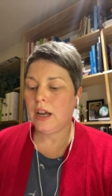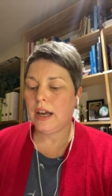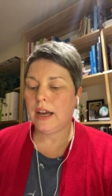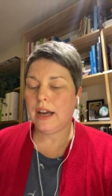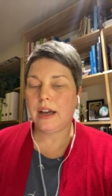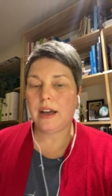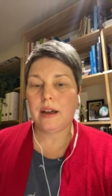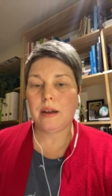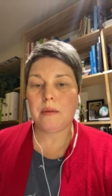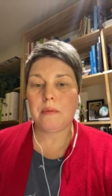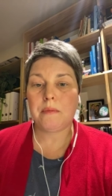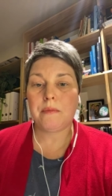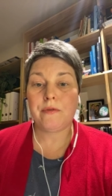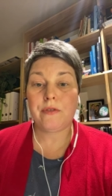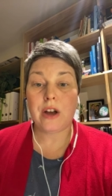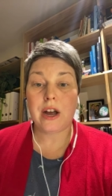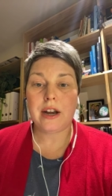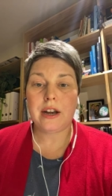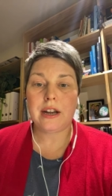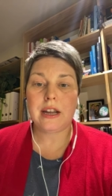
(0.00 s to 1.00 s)
um,
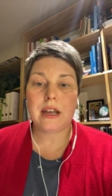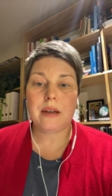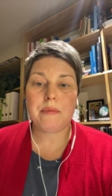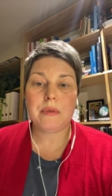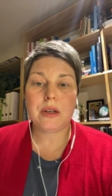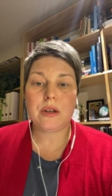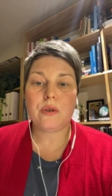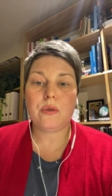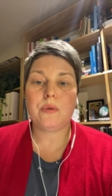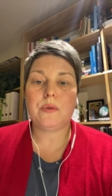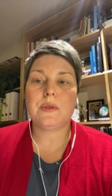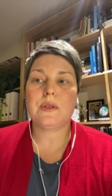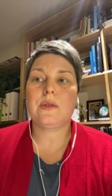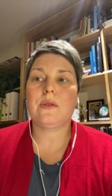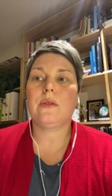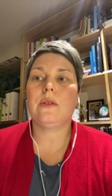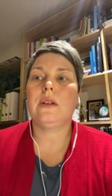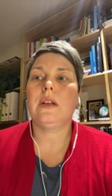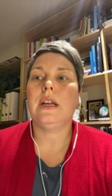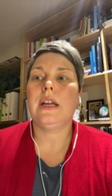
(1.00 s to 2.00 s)
phytochemicals
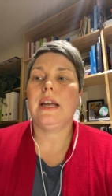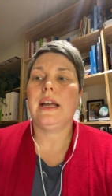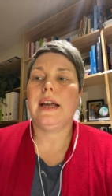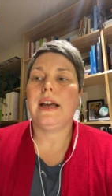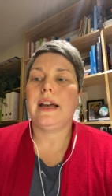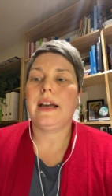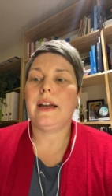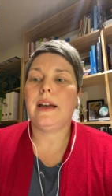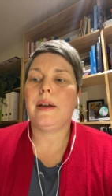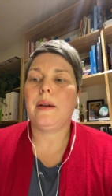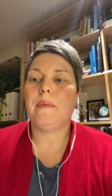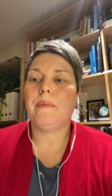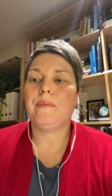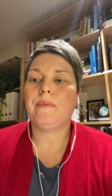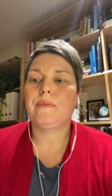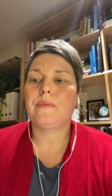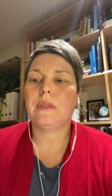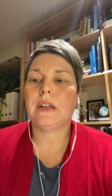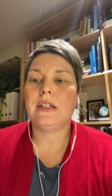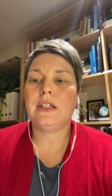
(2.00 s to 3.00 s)
or um,
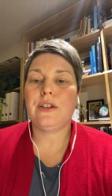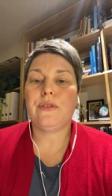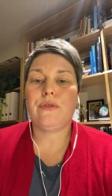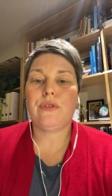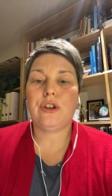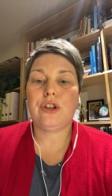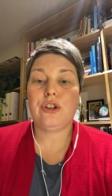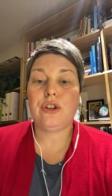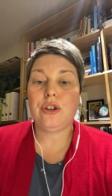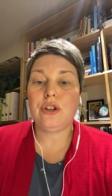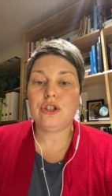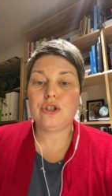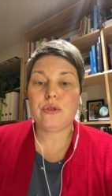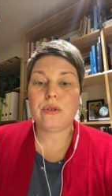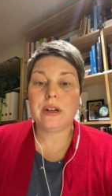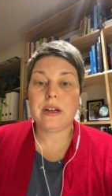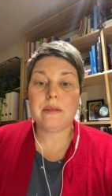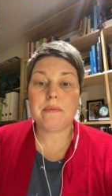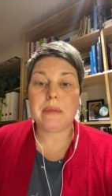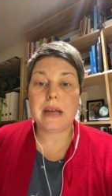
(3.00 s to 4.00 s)
a different
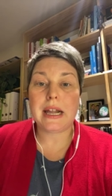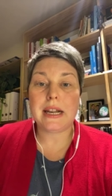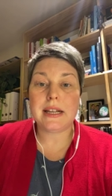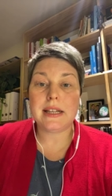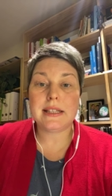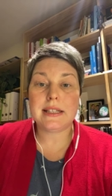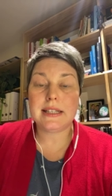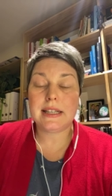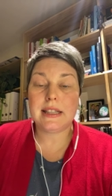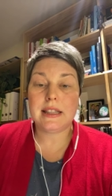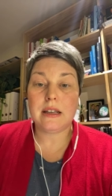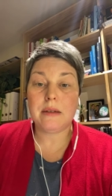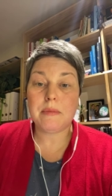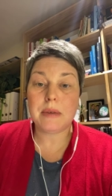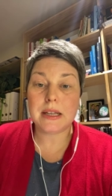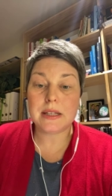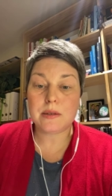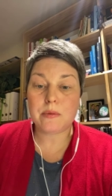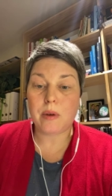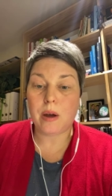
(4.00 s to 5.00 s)
nutrient balance in them
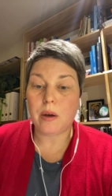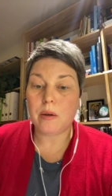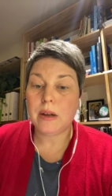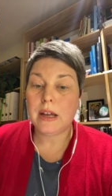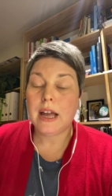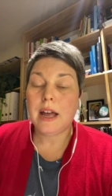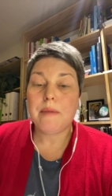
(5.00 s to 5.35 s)
as well.